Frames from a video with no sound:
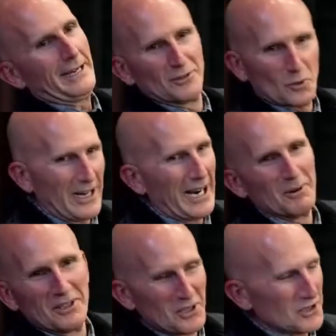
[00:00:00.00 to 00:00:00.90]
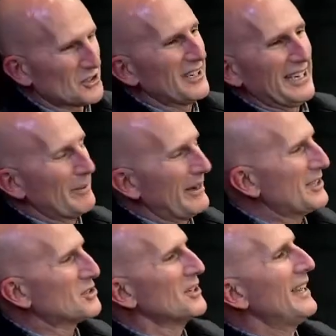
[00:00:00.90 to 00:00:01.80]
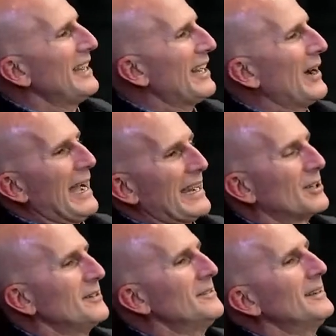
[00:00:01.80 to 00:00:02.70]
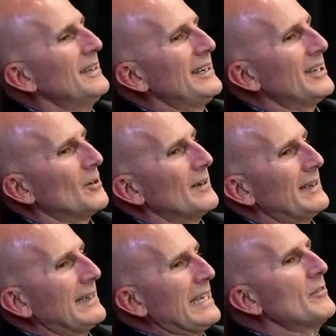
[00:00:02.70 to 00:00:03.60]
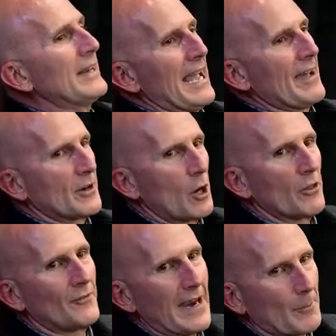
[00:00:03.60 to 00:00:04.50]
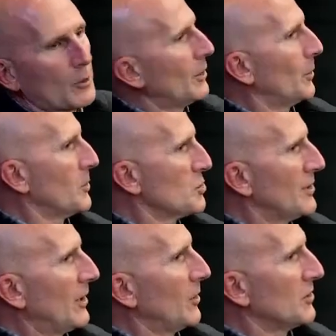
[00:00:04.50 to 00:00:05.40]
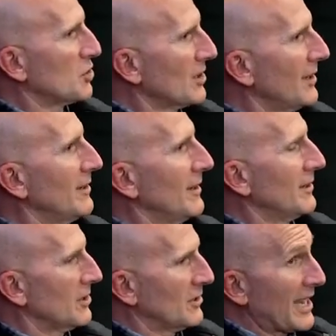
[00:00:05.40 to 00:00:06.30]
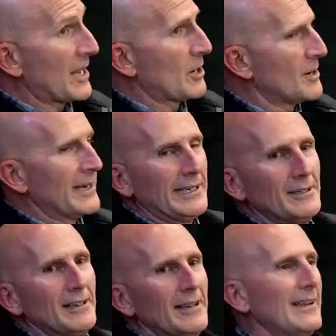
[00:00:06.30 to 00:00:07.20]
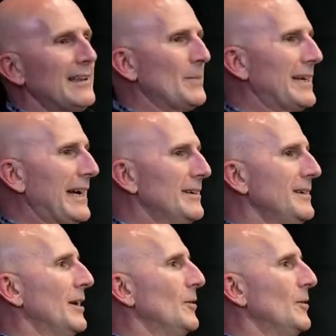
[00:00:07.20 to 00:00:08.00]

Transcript: Is what I would just say. I mean, it's you know, I could you know eh, even having all the Viper owners there on Sunday, eh, Saturday. I mean, I you know.